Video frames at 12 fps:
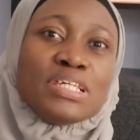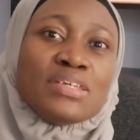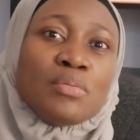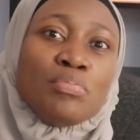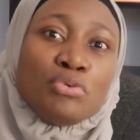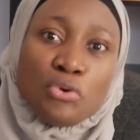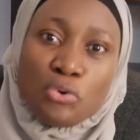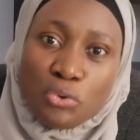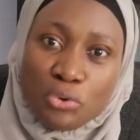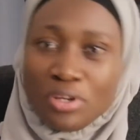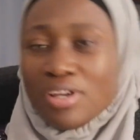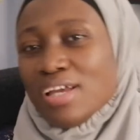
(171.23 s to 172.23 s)
is a
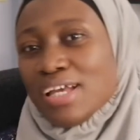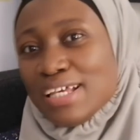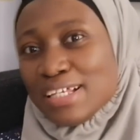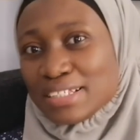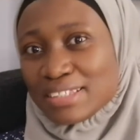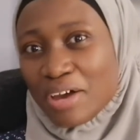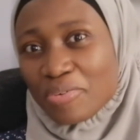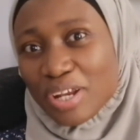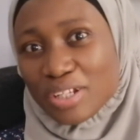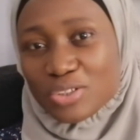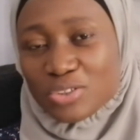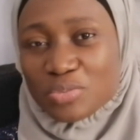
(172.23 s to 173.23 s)
pro. Is now
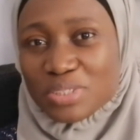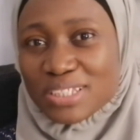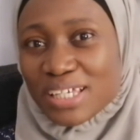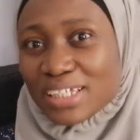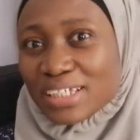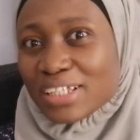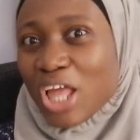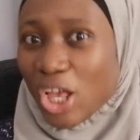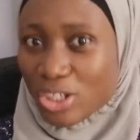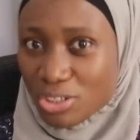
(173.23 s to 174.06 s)
ready to be taking